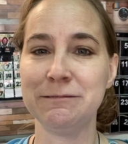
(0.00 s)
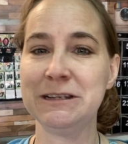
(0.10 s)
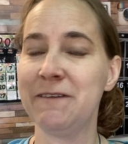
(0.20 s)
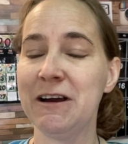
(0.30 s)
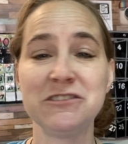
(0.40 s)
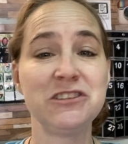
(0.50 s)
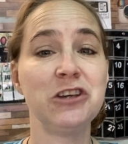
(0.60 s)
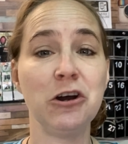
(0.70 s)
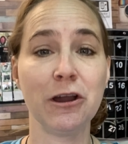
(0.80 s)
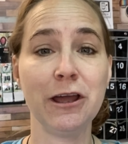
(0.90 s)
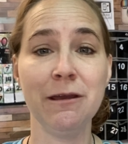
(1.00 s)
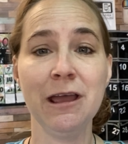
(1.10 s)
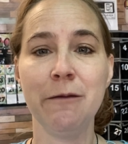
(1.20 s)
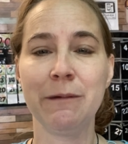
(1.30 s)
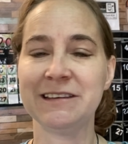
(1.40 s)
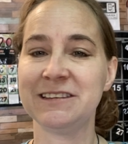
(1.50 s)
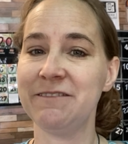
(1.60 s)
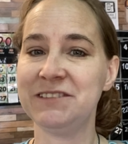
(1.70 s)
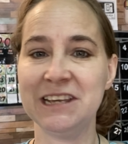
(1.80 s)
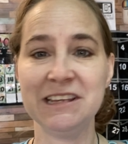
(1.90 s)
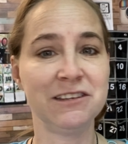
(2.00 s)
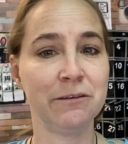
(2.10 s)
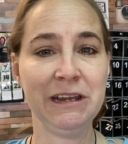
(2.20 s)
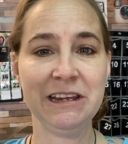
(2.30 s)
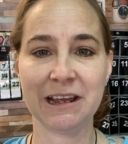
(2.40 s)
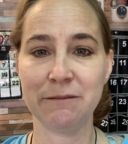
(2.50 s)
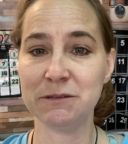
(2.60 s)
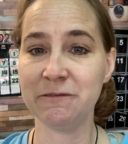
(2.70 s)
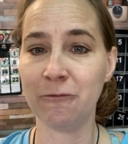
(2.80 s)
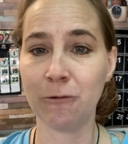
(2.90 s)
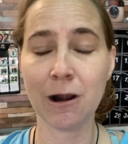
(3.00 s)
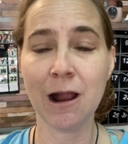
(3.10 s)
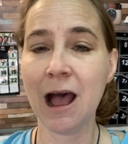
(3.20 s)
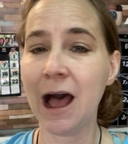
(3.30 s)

which felt so good because I've said so many times before,